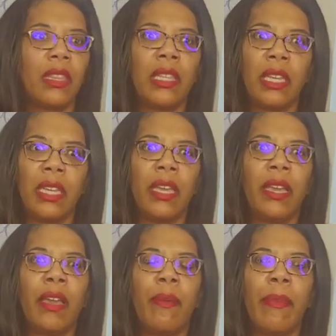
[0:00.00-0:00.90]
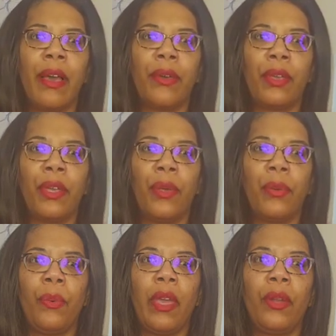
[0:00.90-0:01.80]
thinking about
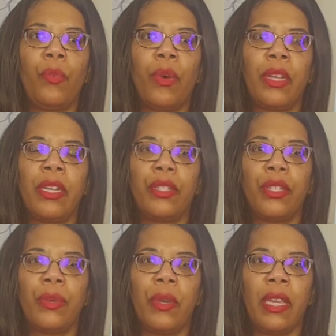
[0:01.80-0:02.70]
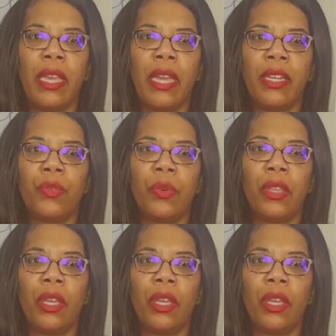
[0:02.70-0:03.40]
you and wanting to engage with